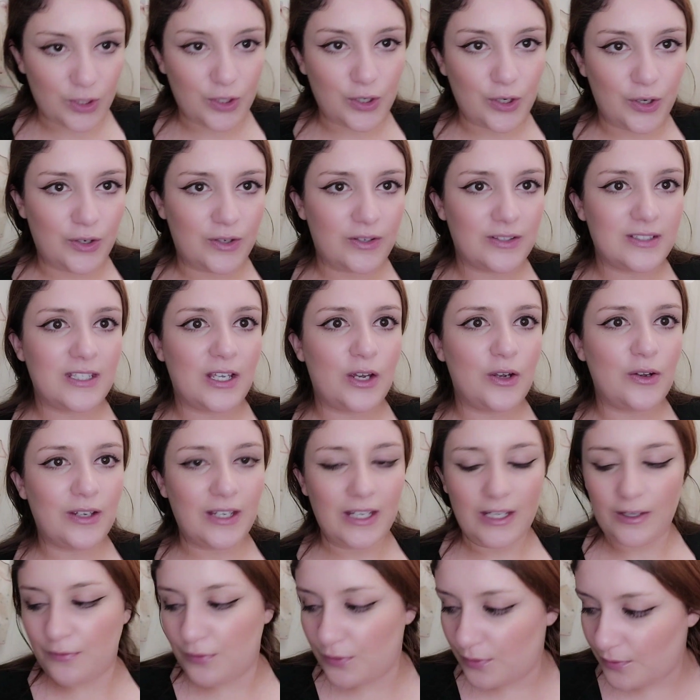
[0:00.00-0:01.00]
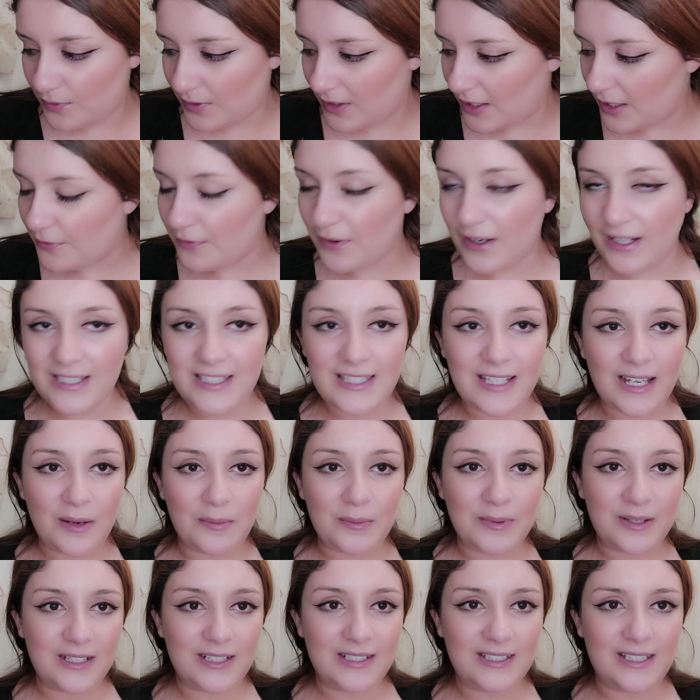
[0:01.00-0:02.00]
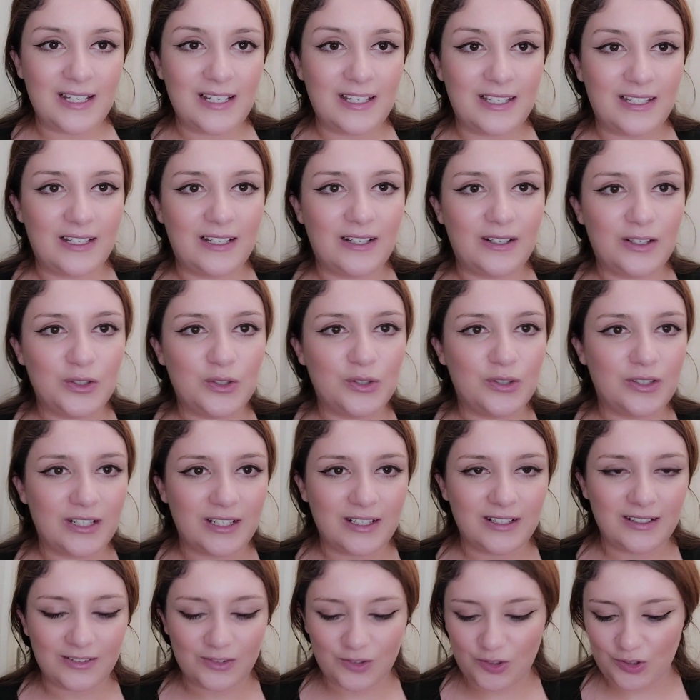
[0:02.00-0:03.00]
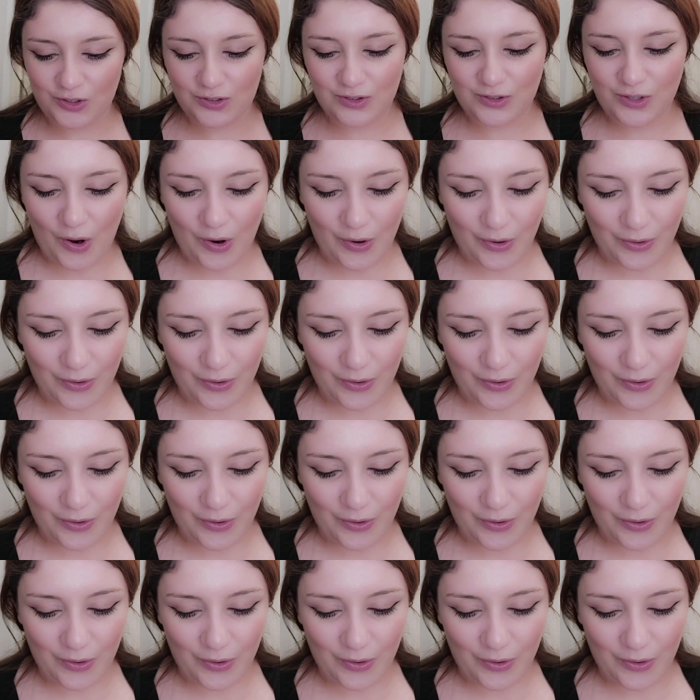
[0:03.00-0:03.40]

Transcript: And I was like, okay, if I say I'm going to take it, are you going to just go?